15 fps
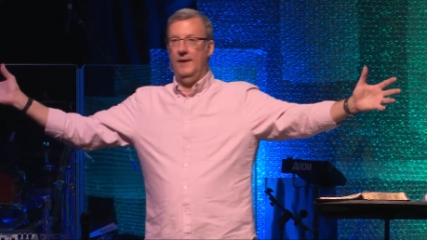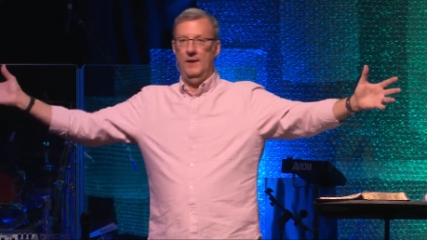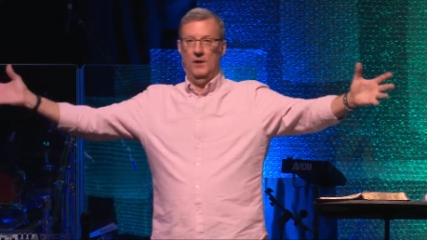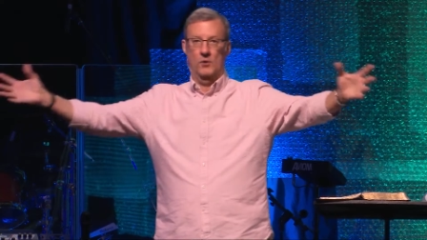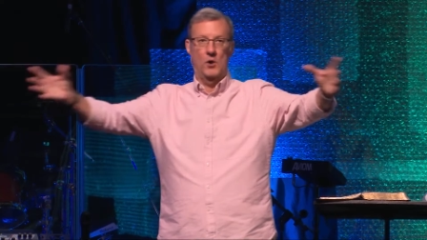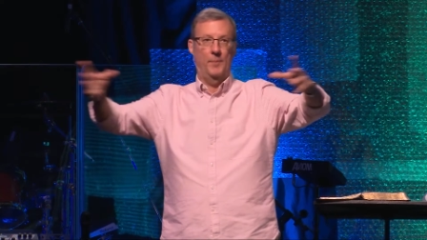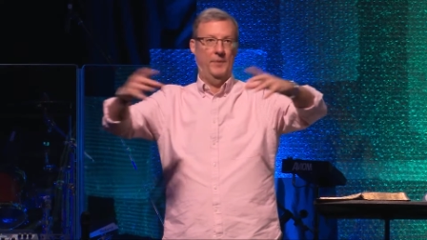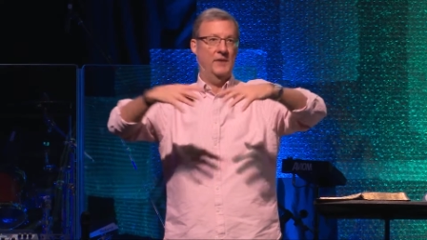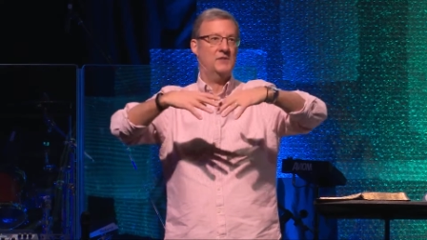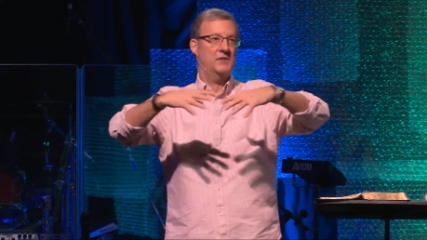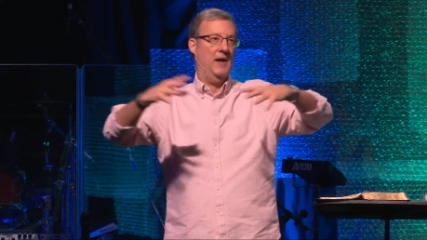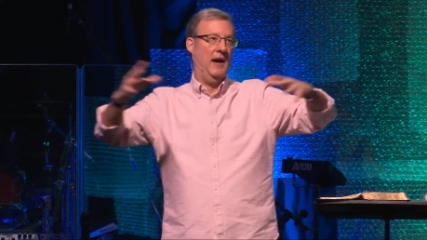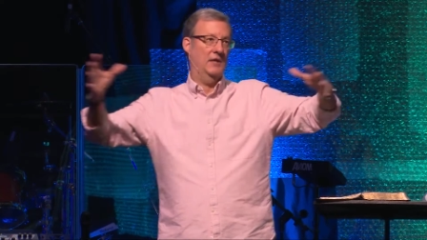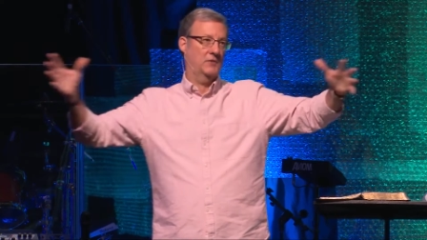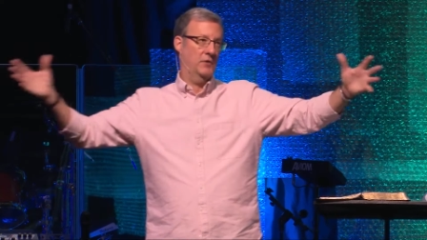in a group this
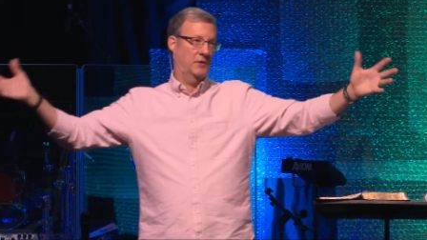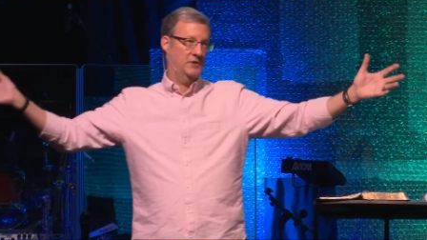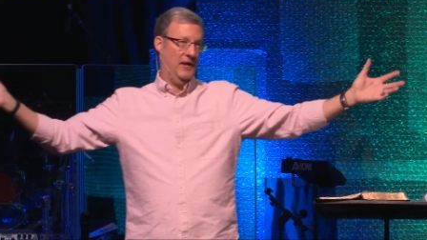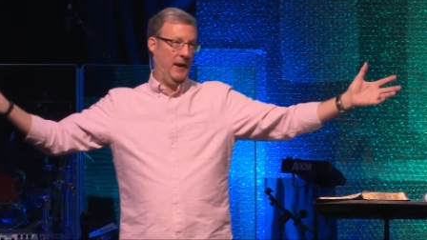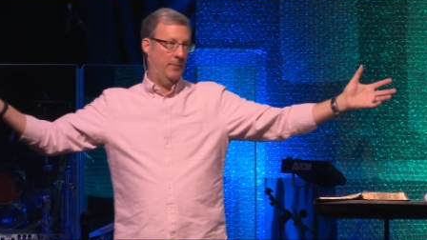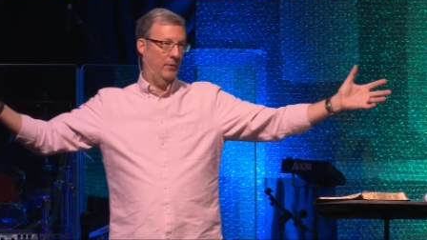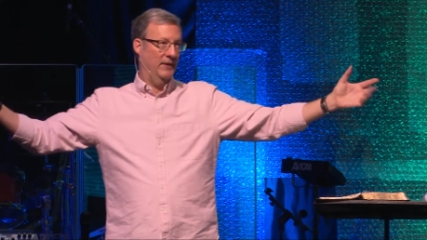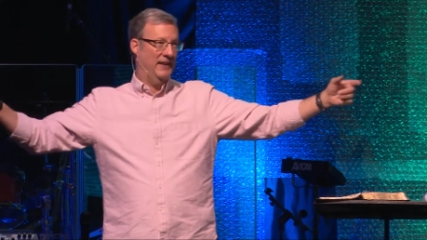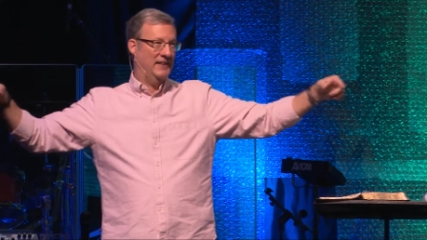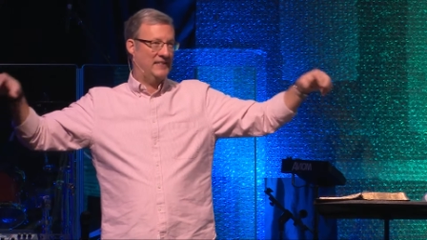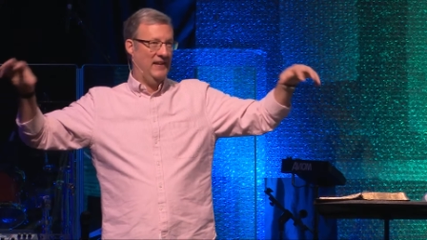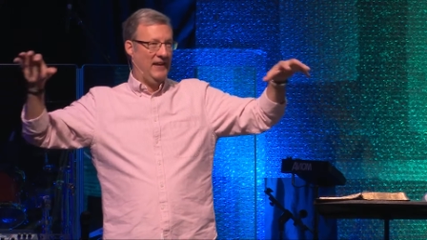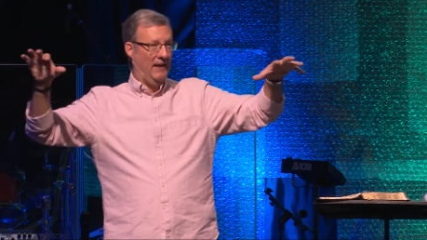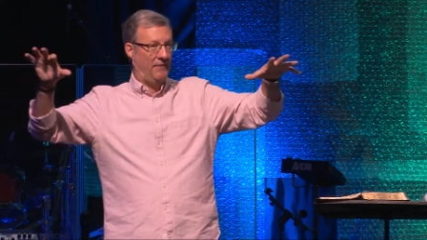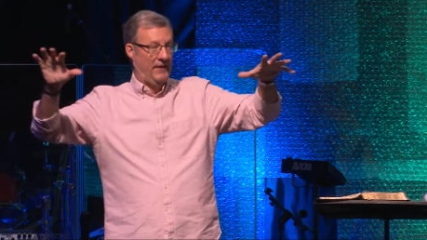size, for example,
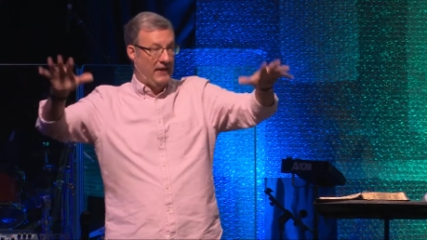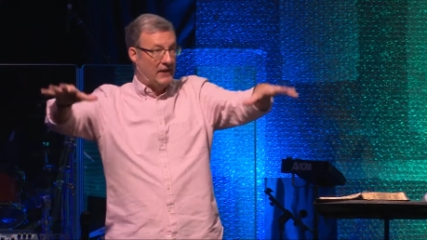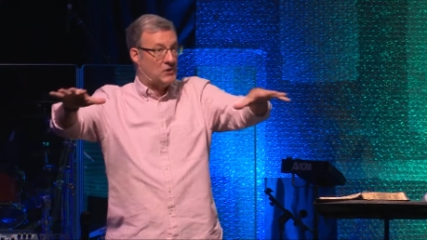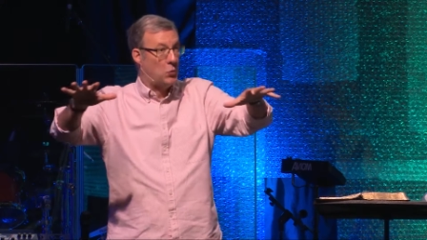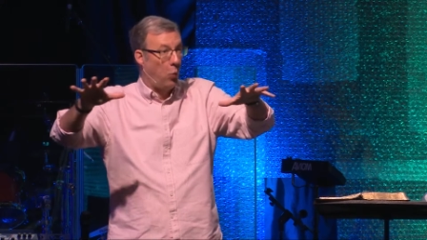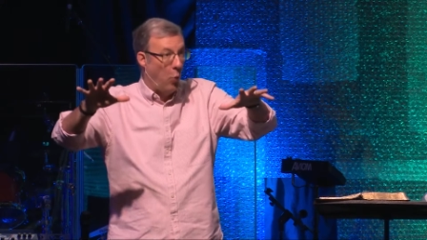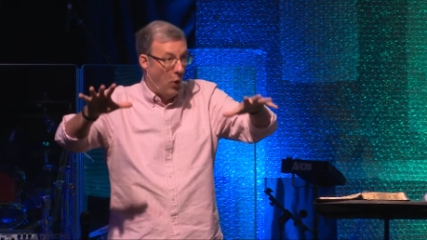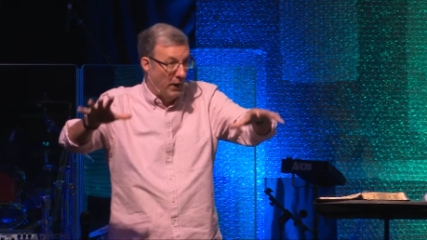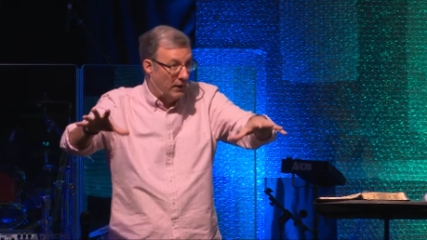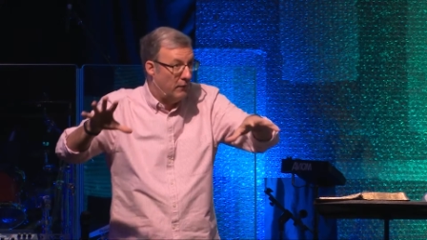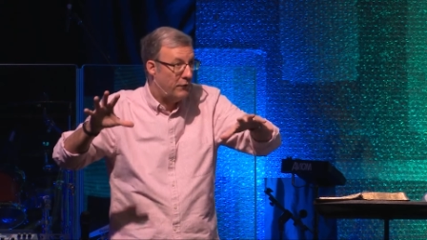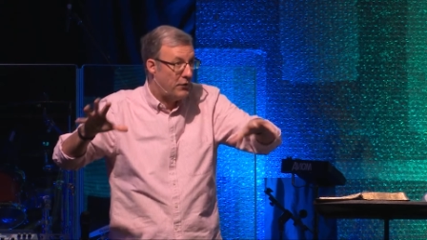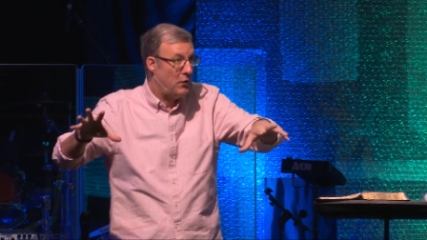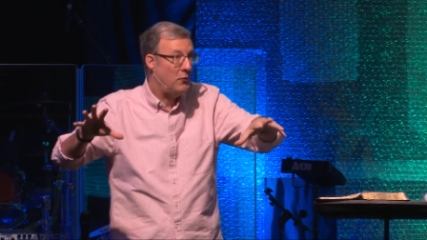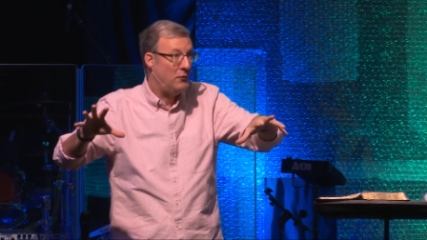if each one of
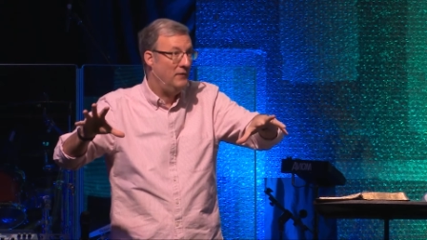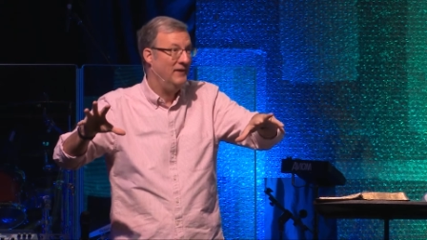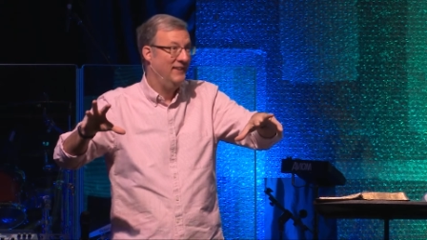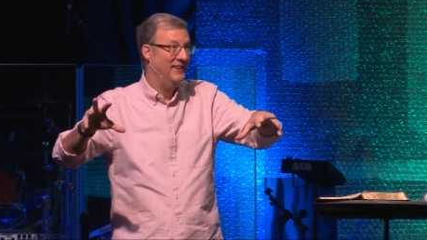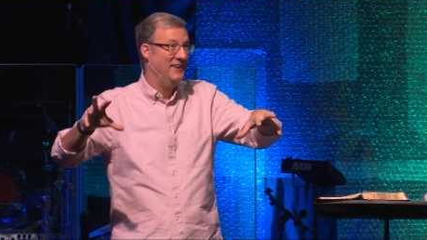you